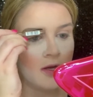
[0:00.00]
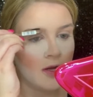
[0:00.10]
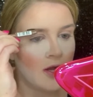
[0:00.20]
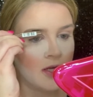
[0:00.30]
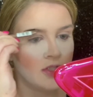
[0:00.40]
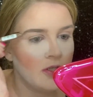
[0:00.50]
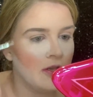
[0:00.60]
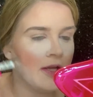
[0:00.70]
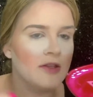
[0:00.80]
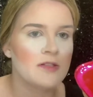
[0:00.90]
Now, I actually
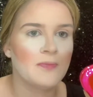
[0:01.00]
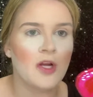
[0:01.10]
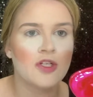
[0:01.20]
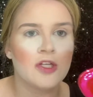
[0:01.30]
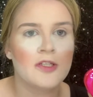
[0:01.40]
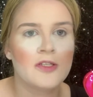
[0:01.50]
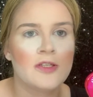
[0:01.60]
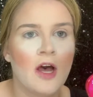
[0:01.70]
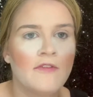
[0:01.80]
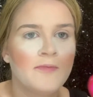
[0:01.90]
like this brush. It's a
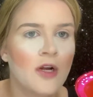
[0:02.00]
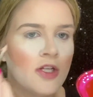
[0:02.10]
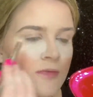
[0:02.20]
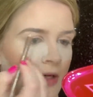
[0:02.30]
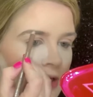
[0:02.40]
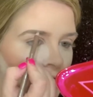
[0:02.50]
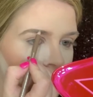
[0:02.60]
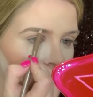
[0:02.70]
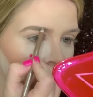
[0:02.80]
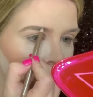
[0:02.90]
soft brush, but it
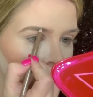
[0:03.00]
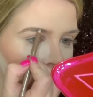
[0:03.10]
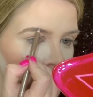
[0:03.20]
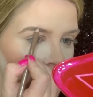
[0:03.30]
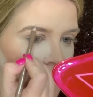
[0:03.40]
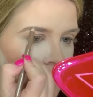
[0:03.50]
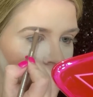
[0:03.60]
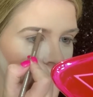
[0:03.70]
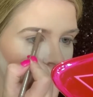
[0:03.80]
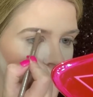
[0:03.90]
actually does
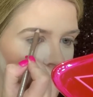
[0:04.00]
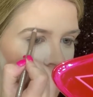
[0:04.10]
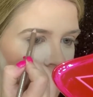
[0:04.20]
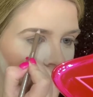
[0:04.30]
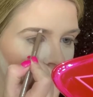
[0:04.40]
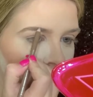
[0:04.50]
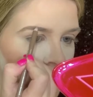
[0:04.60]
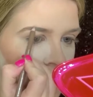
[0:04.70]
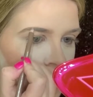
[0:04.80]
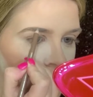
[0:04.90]

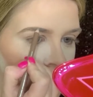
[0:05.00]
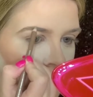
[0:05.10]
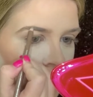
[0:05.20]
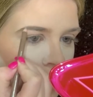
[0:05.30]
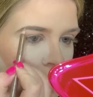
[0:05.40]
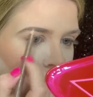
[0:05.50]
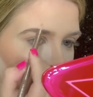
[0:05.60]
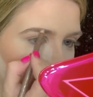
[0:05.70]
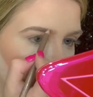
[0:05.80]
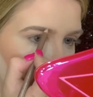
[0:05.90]
brush your hairs
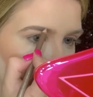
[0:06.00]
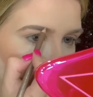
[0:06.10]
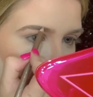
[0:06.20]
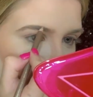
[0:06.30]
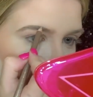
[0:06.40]
really nicely.